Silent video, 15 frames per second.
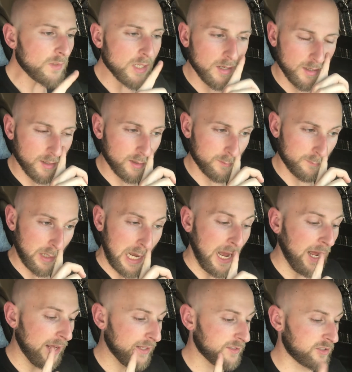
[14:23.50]

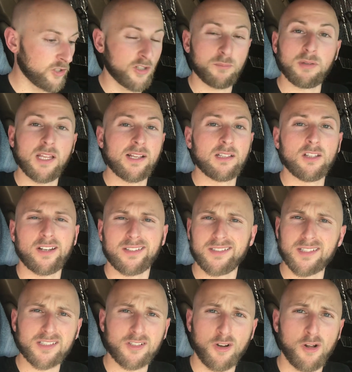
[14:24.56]
I started playing a lot of
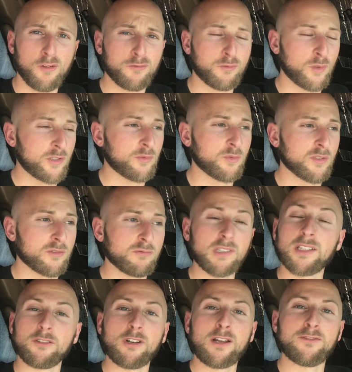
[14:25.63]
disc golf, which was
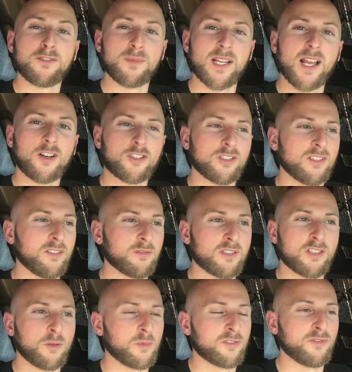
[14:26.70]
really great for me, actually. It was
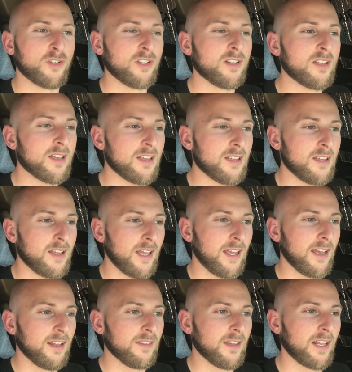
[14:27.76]
so much fun.
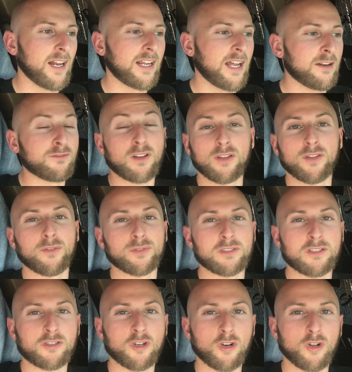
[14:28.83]
And then I kind of fell in love with
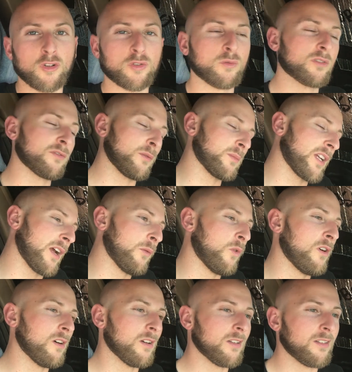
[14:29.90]
this girl who was from
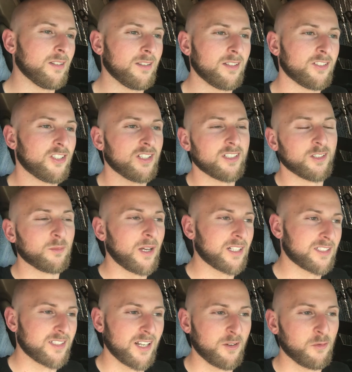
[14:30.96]
Taiwan, and then she had to go
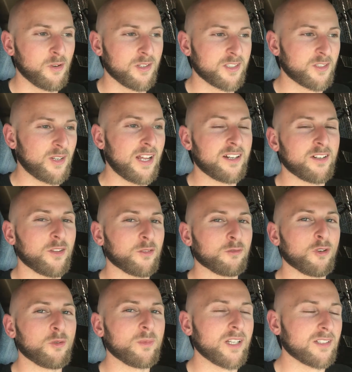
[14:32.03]
back to Taiwan. So I had another
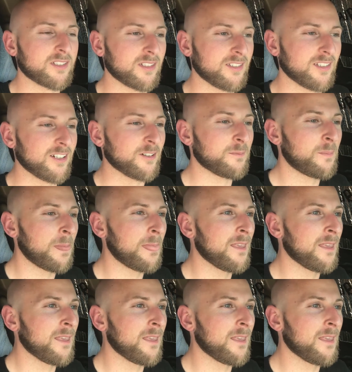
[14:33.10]
romance in there.